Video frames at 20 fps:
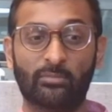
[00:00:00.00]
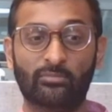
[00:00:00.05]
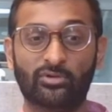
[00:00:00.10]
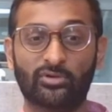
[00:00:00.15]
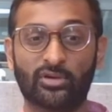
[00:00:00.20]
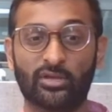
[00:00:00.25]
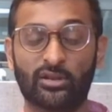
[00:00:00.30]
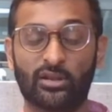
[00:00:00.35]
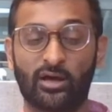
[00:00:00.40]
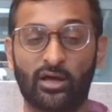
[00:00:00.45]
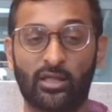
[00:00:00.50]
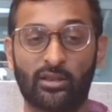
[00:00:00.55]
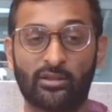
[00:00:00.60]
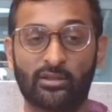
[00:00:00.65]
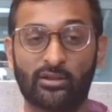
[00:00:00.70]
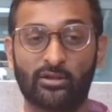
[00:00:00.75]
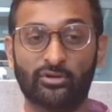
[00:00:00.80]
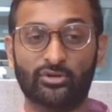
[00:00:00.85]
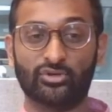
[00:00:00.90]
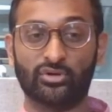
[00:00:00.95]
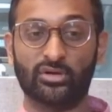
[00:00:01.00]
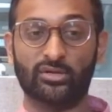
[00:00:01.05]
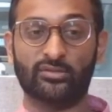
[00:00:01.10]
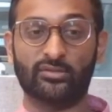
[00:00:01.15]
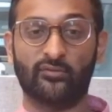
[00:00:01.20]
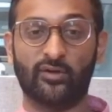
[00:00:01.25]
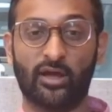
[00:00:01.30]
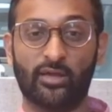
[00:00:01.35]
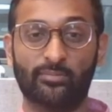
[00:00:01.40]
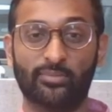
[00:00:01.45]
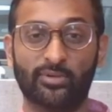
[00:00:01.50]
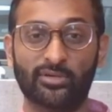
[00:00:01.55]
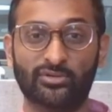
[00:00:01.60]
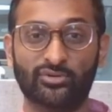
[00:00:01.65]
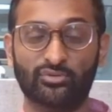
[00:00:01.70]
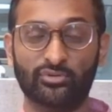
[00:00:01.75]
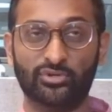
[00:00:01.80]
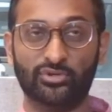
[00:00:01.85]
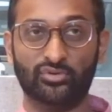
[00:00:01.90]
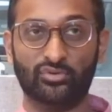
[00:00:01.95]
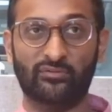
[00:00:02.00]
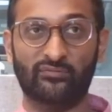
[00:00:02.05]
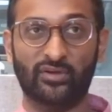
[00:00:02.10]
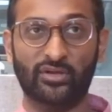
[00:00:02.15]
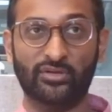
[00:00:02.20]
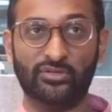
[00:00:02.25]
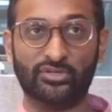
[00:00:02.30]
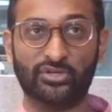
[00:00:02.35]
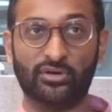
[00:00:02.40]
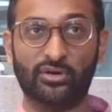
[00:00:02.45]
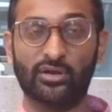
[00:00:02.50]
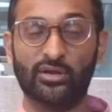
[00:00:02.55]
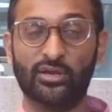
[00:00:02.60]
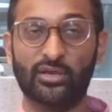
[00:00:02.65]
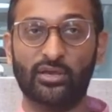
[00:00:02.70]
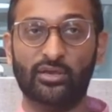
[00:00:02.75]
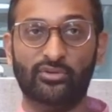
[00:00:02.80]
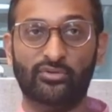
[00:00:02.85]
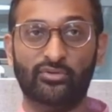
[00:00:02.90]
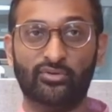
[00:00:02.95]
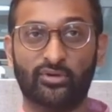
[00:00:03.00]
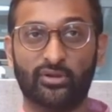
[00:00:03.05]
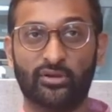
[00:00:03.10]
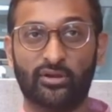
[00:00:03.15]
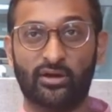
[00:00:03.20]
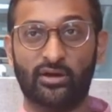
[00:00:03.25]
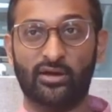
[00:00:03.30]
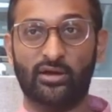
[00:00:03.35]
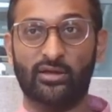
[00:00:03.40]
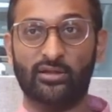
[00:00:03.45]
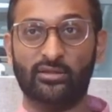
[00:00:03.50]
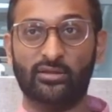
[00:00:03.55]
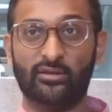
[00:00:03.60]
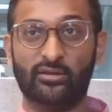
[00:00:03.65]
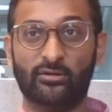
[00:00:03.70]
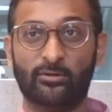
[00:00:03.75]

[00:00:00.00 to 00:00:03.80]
You cannot, transfer IP to a joint venture. You cannot,